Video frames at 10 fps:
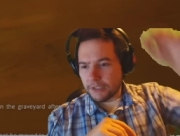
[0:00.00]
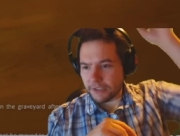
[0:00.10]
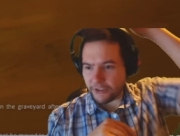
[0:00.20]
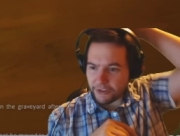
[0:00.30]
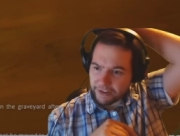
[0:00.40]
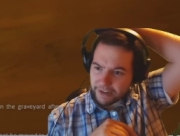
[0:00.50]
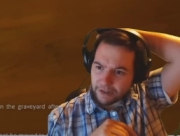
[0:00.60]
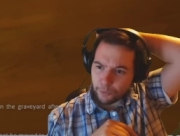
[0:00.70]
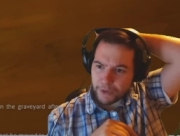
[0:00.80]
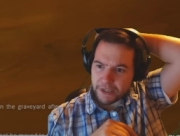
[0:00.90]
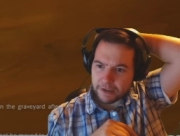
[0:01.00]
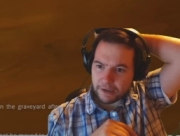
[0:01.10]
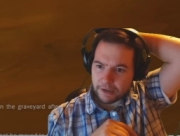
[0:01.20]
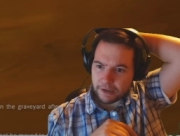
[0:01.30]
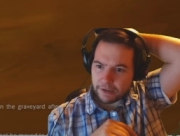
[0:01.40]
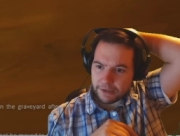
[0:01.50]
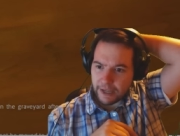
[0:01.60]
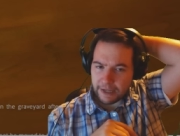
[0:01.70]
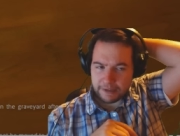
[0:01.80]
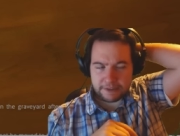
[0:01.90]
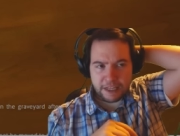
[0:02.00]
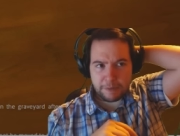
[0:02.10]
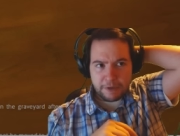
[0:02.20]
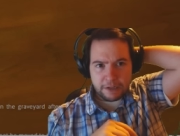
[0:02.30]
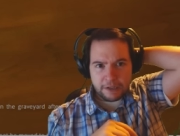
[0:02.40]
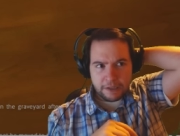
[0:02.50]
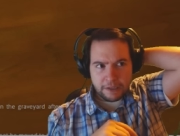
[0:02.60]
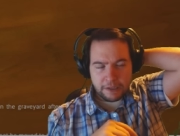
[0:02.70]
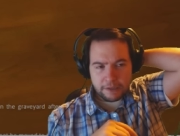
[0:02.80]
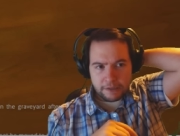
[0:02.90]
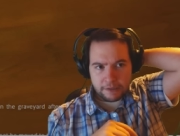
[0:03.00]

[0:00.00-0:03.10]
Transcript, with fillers: So they're a little weaker than seemingly